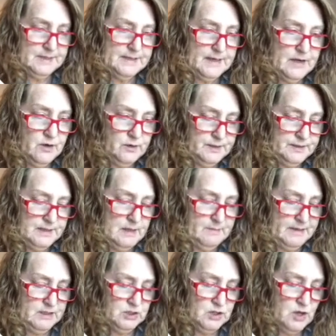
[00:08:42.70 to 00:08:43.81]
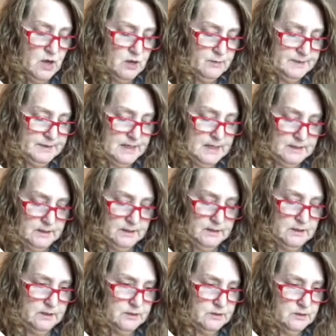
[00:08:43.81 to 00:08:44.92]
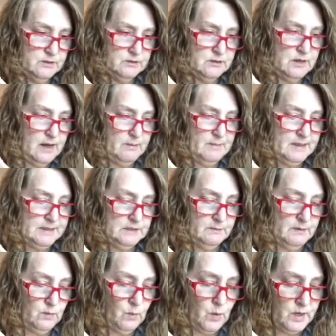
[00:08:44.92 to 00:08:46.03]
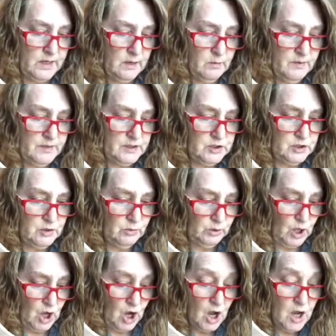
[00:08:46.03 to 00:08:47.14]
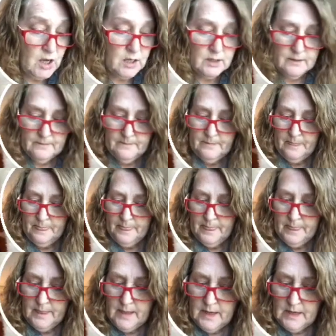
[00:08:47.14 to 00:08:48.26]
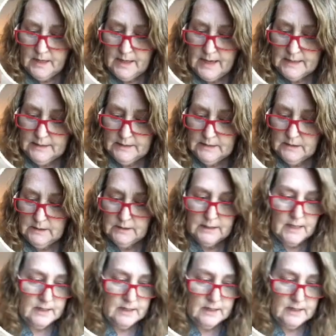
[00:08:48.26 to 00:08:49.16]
I noticed that my chalk was getting a little, I must have been working with it too long and it got a little